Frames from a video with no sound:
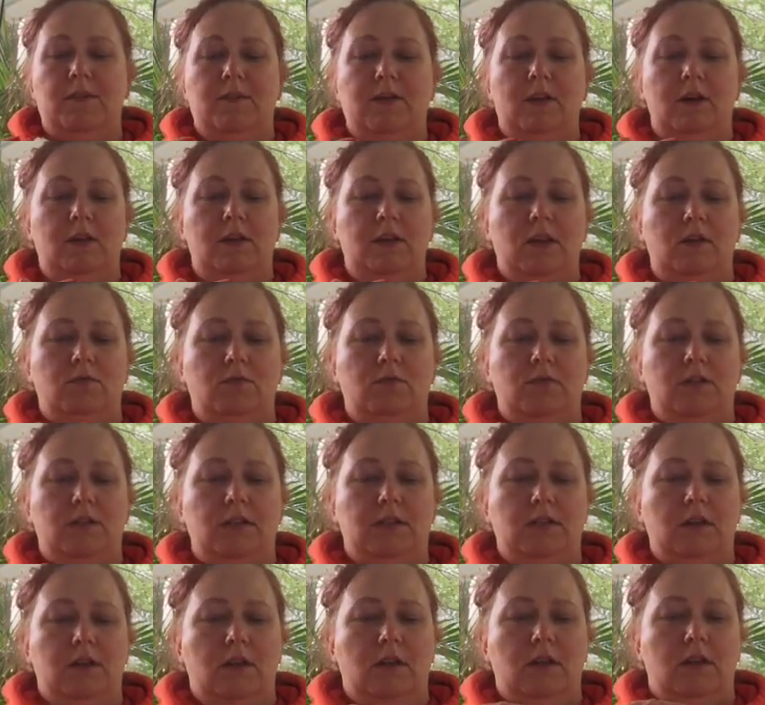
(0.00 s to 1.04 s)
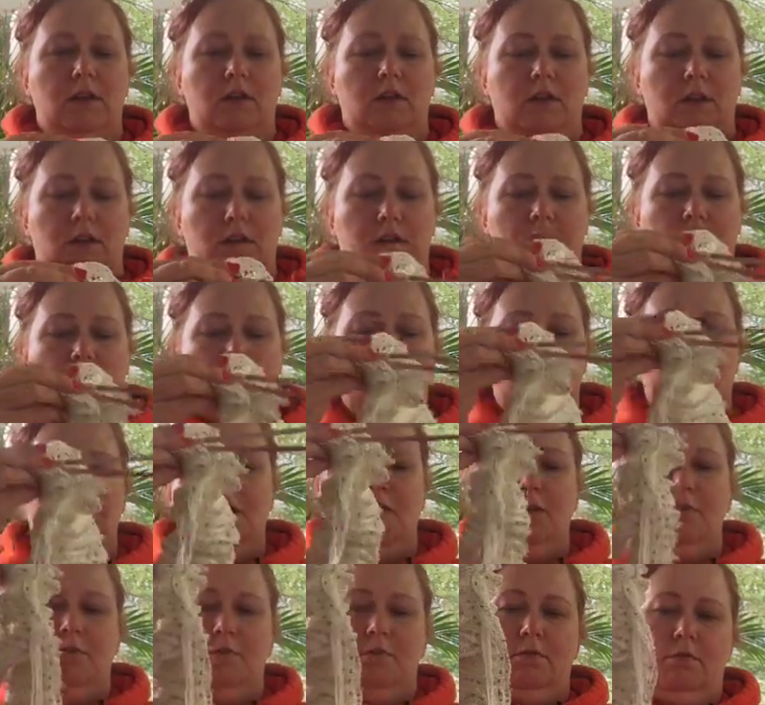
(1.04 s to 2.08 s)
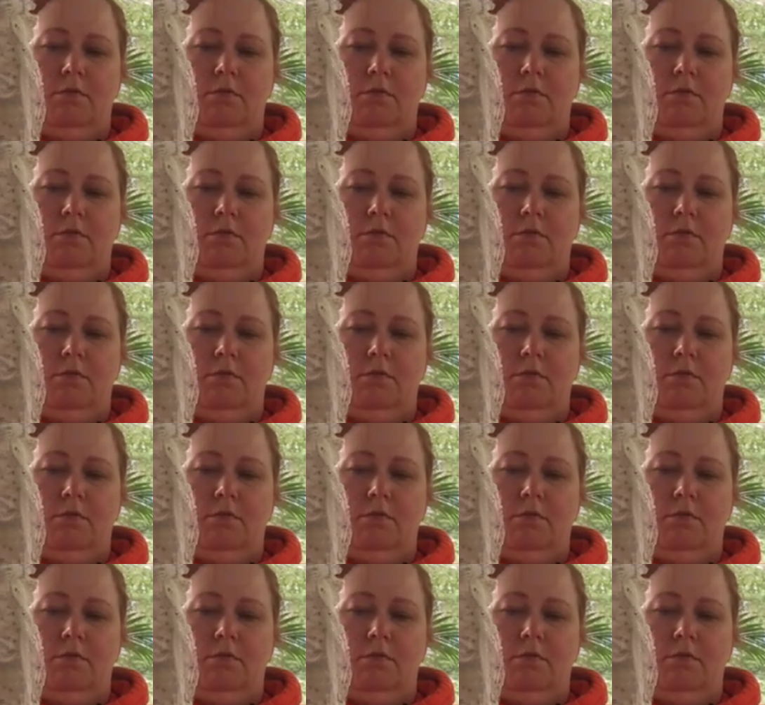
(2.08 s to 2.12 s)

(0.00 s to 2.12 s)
very loud noise. Do